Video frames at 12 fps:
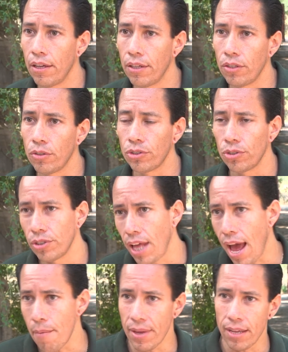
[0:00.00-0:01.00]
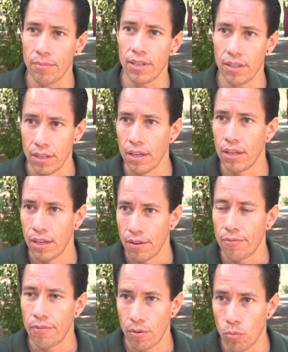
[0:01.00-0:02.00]
you know, so that made me
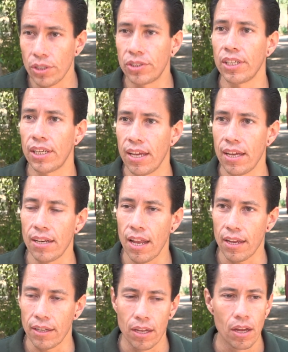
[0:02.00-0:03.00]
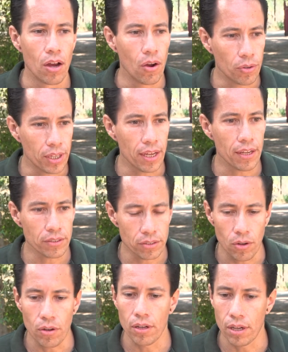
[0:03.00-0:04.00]
once again like, okay,
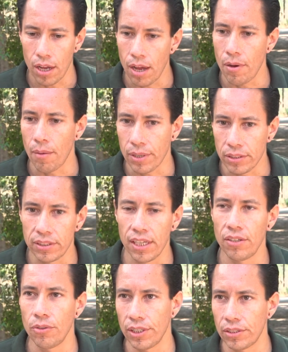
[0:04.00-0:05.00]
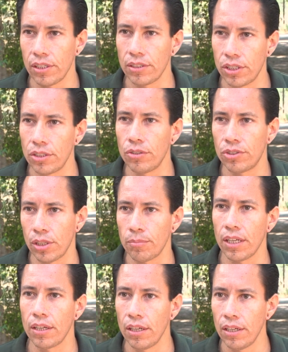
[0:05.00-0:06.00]
so I'm continuing to do
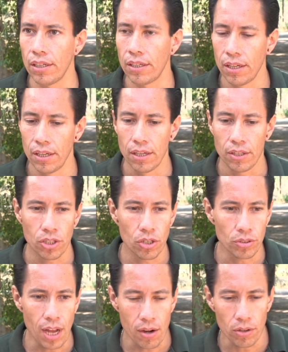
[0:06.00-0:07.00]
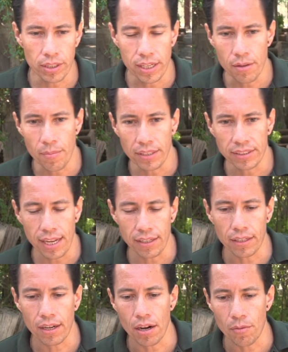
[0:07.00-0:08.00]
something good. You know, not only am I
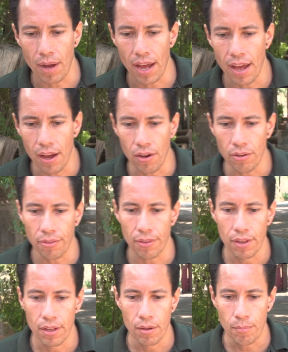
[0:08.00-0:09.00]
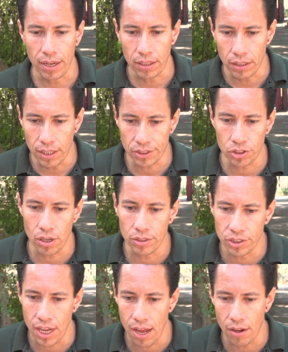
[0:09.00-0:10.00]
taking care of my health, my
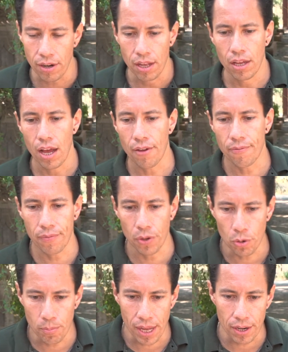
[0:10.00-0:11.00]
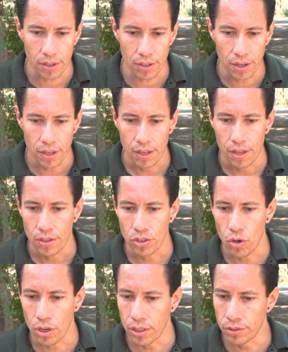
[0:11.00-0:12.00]
cholesterol's down, I feel better, you
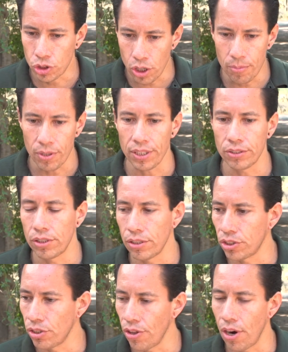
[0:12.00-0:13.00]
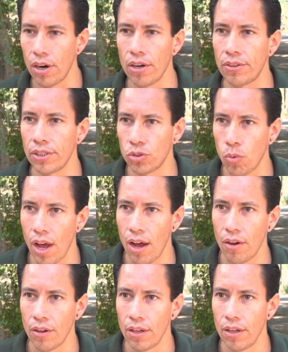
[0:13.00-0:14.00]
know, I'm contributing to the earth as
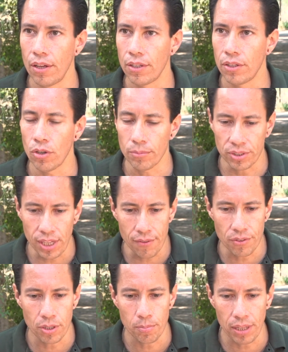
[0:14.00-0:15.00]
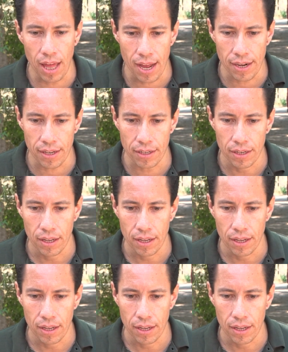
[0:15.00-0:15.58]
well. You know, I'm saving the planet,